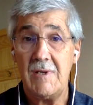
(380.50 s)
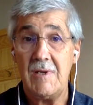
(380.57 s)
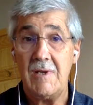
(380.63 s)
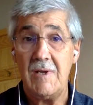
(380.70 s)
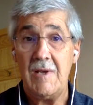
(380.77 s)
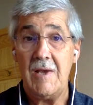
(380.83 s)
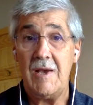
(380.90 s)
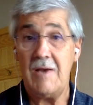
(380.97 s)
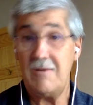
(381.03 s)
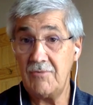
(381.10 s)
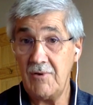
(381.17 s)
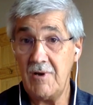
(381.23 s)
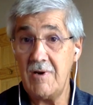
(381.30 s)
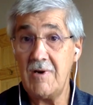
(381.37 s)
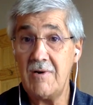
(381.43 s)
have
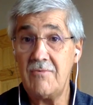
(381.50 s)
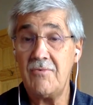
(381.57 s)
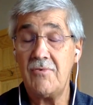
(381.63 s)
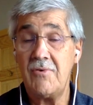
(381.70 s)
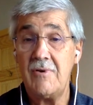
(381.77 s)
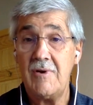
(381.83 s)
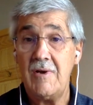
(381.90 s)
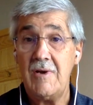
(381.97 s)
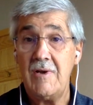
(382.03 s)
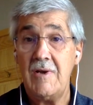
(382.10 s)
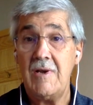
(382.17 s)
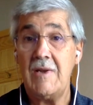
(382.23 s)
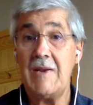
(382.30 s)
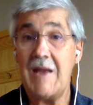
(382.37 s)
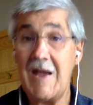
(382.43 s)
love and
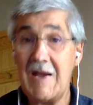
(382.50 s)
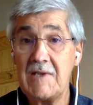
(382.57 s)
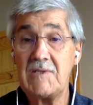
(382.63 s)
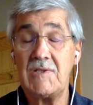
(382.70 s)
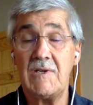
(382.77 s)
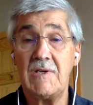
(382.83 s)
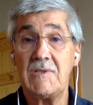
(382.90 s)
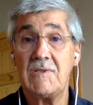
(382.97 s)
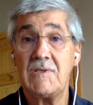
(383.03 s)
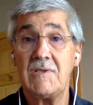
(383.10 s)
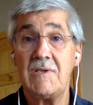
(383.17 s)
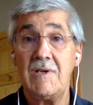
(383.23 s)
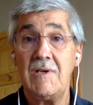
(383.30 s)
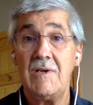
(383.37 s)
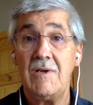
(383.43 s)
access
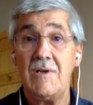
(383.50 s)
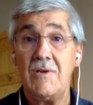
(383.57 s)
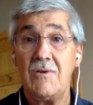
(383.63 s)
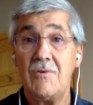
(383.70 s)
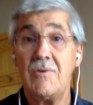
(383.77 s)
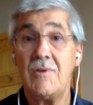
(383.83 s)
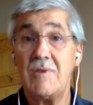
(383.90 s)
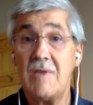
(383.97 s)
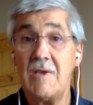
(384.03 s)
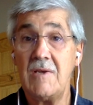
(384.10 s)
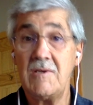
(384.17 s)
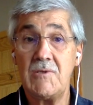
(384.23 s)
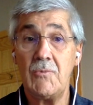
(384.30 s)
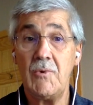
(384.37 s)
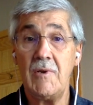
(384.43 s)
to the things that
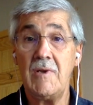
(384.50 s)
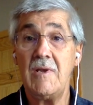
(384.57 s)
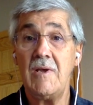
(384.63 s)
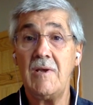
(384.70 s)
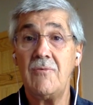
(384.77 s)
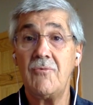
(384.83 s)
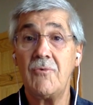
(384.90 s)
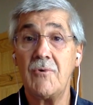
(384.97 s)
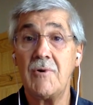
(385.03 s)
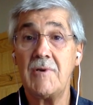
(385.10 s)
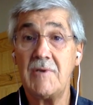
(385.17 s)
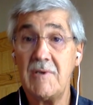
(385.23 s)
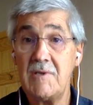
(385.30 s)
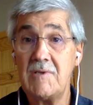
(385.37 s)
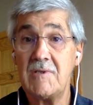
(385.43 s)
we need for a
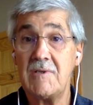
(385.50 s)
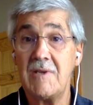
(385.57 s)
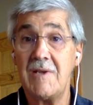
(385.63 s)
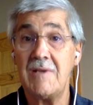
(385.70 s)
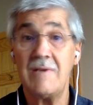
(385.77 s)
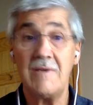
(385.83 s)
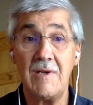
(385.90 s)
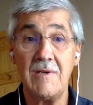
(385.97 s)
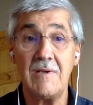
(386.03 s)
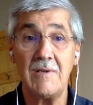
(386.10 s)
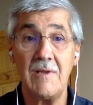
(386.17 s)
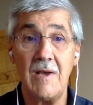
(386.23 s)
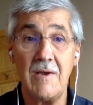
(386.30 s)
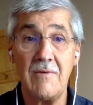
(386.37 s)
decent and dignified life.